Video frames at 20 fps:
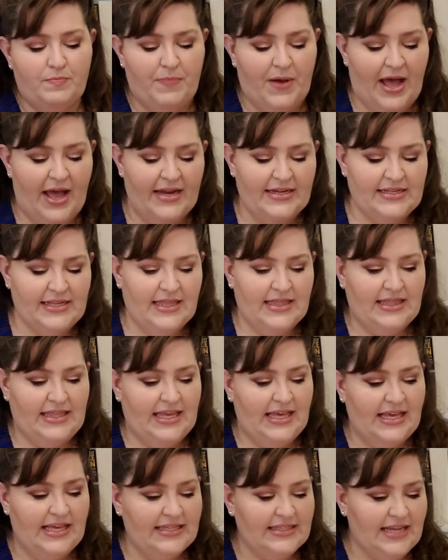But
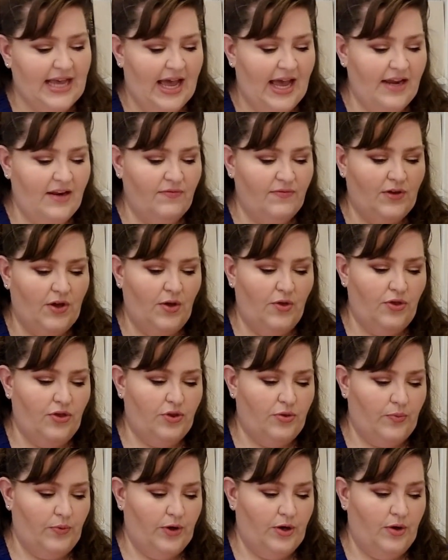these kind of go
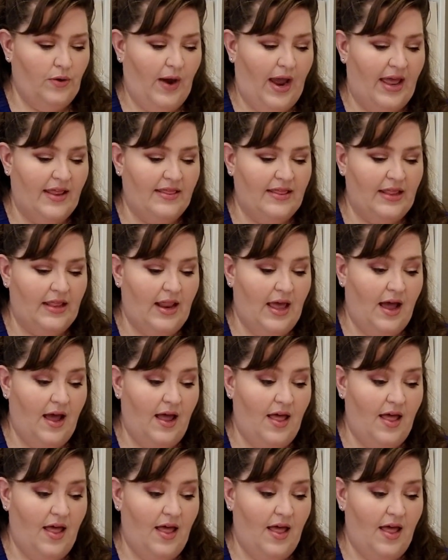through, and